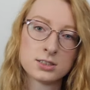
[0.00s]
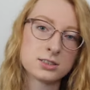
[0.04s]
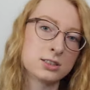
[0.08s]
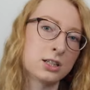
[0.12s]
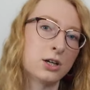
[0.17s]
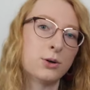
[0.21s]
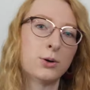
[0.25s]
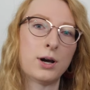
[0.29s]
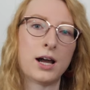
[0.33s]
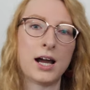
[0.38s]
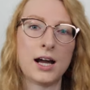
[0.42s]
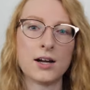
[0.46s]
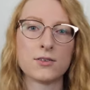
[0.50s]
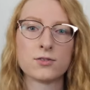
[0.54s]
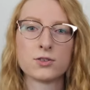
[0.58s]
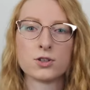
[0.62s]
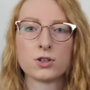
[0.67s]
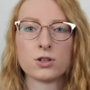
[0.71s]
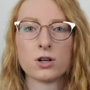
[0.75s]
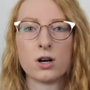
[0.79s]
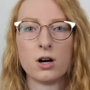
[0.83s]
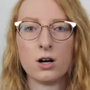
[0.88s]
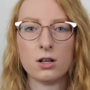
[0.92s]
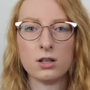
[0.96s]
So
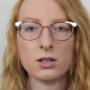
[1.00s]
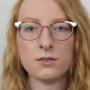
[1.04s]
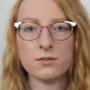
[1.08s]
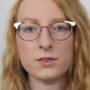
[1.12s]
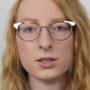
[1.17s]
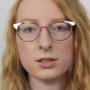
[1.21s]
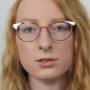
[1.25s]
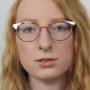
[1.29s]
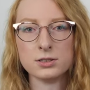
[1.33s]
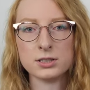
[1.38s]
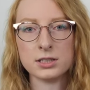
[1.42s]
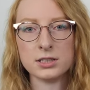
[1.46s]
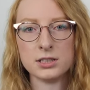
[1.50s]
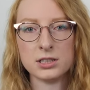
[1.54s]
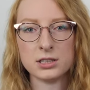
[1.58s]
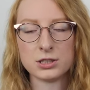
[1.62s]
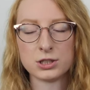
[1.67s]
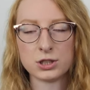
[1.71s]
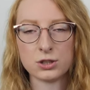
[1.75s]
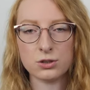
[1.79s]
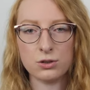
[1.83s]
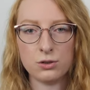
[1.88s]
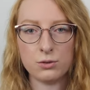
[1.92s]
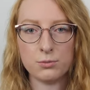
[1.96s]
after all of those
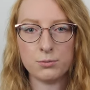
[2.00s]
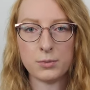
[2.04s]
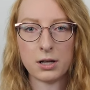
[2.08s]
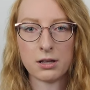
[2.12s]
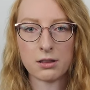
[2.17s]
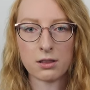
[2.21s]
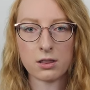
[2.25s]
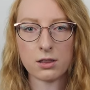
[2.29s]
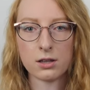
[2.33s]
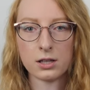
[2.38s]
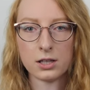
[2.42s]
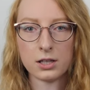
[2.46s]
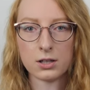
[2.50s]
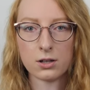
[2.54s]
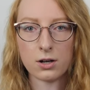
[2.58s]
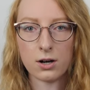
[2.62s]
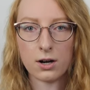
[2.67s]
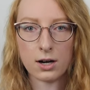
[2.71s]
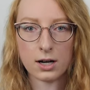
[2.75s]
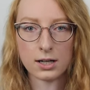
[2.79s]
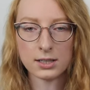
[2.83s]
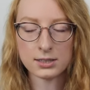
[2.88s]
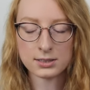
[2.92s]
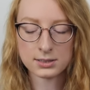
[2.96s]
additional monthly
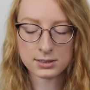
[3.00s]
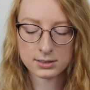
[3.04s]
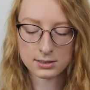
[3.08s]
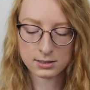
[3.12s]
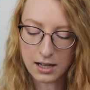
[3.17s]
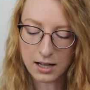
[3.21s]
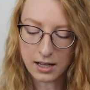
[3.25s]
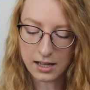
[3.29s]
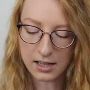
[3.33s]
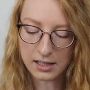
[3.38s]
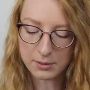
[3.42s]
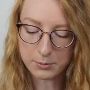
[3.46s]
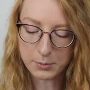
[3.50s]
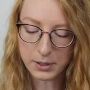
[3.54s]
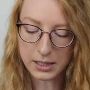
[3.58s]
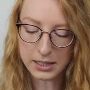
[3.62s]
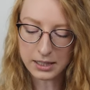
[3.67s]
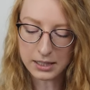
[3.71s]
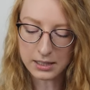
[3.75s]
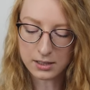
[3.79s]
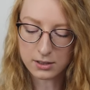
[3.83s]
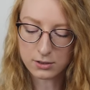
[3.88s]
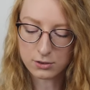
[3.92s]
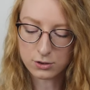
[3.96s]
costs, I
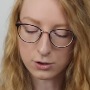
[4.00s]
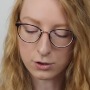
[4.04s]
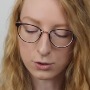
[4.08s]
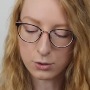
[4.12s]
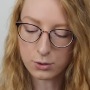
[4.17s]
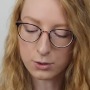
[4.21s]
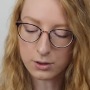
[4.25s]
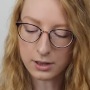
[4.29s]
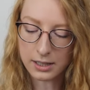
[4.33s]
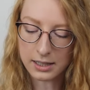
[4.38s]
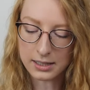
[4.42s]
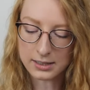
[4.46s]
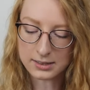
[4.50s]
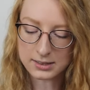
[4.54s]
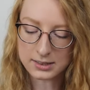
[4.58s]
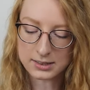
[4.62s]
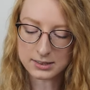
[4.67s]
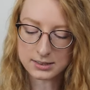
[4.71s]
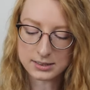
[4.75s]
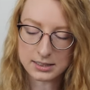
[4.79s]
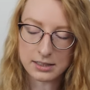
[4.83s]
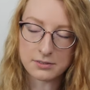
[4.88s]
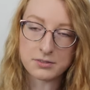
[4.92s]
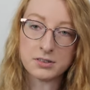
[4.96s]
made two
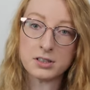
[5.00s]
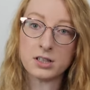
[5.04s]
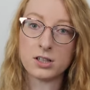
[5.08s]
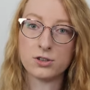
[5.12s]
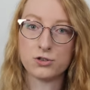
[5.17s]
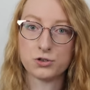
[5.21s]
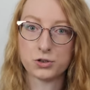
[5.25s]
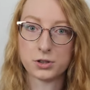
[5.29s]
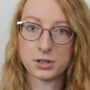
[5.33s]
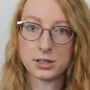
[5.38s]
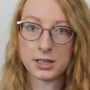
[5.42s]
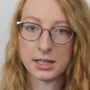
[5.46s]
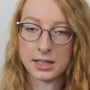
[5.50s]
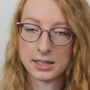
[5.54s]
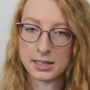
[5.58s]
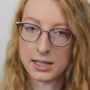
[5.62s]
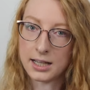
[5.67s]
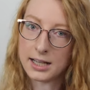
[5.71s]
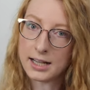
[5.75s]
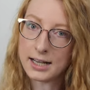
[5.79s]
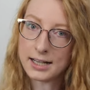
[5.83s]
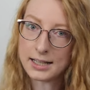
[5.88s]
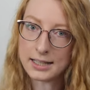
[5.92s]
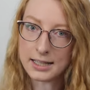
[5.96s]
thousand seven hundred
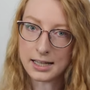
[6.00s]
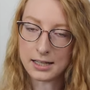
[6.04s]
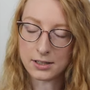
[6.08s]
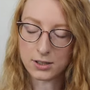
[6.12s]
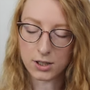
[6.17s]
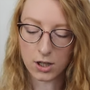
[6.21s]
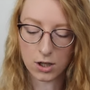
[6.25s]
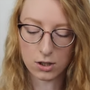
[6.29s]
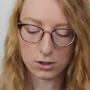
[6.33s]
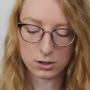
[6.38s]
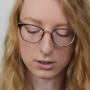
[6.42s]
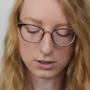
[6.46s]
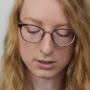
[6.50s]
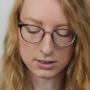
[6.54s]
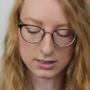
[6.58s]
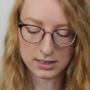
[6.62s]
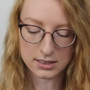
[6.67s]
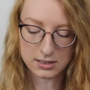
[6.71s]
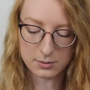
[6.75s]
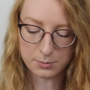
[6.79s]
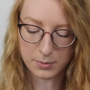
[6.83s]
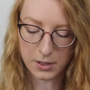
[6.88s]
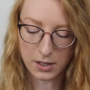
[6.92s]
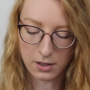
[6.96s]
eighty-eight dollars
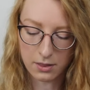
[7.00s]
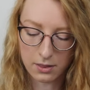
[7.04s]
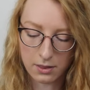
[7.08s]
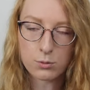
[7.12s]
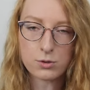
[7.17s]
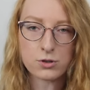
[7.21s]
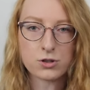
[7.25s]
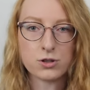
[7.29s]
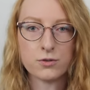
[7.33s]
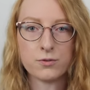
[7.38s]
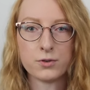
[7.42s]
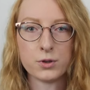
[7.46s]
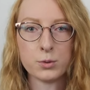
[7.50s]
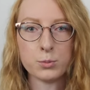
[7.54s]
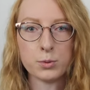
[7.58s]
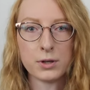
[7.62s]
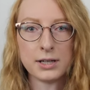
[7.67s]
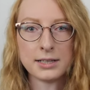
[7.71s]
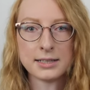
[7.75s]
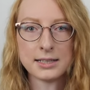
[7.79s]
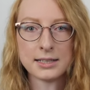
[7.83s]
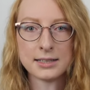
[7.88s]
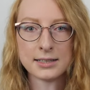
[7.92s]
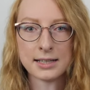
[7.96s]
this month, which if you
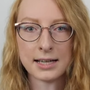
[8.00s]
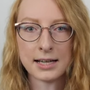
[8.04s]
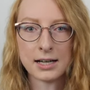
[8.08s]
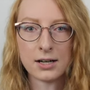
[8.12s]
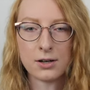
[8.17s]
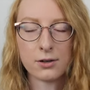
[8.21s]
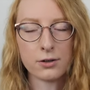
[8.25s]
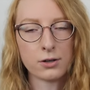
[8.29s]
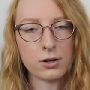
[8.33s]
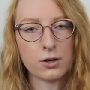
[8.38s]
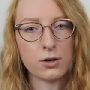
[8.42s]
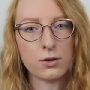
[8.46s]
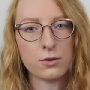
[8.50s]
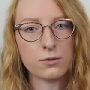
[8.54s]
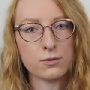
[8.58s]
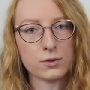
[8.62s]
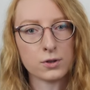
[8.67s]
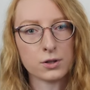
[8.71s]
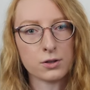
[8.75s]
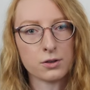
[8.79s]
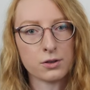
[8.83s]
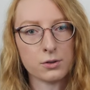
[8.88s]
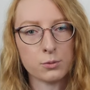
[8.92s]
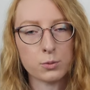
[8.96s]
break it down
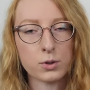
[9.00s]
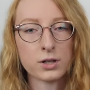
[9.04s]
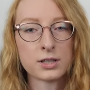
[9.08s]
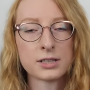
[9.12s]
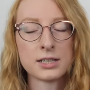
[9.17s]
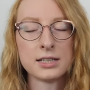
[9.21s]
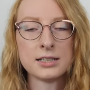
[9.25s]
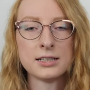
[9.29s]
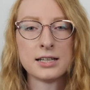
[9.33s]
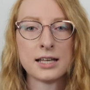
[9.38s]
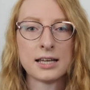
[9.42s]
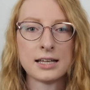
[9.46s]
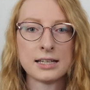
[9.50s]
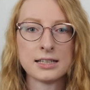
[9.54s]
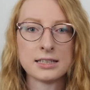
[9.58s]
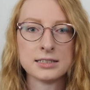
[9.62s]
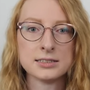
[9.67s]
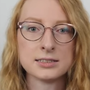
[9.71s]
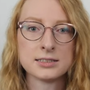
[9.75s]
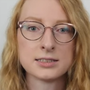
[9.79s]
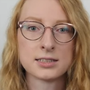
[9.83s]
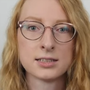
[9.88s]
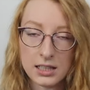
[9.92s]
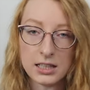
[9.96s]
over the working
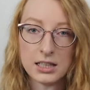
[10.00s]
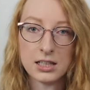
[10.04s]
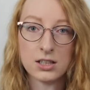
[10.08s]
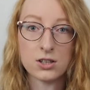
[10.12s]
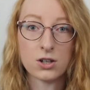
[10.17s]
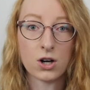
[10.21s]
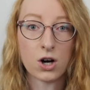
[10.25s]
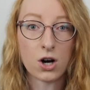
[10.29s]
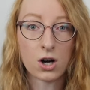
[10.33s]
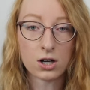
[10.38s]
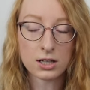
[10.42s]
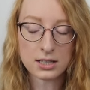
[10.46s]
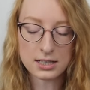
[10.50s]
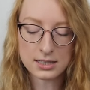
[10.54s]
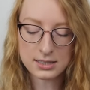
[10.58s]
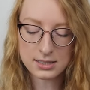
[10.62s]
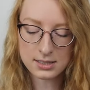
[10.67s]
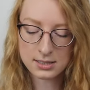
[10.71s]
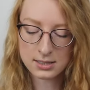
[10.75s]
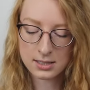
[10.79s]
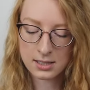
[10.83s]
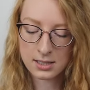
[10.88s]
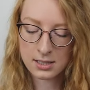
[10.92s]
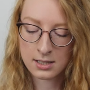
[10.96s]
days in
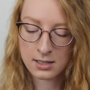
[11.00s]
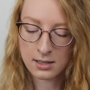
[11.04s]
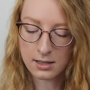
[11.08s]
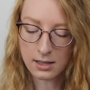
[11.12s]
August,